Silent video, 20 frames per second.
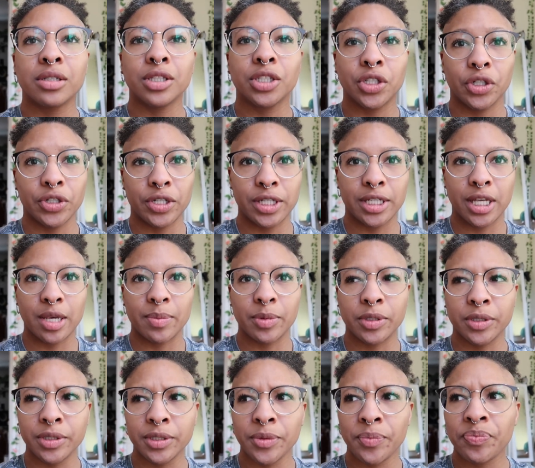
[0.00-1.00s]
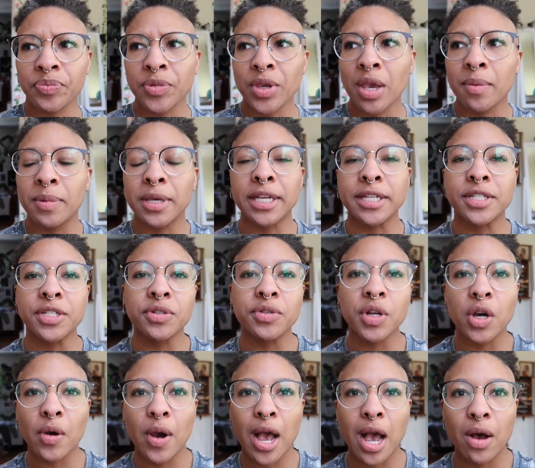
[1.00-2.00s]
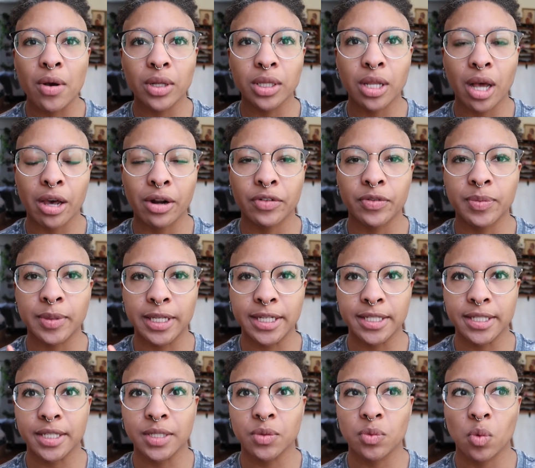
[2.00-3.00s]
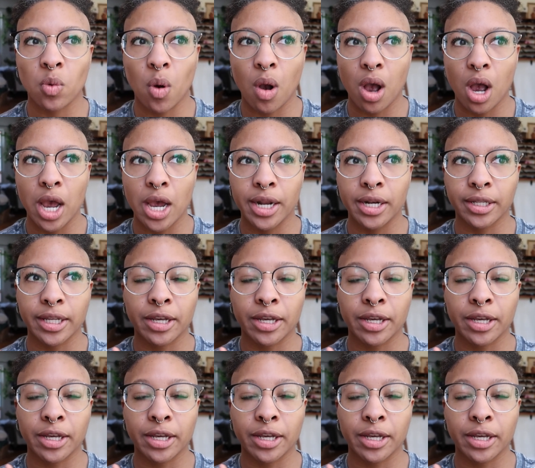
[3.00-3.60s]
you're disabled because you know how a lot of places want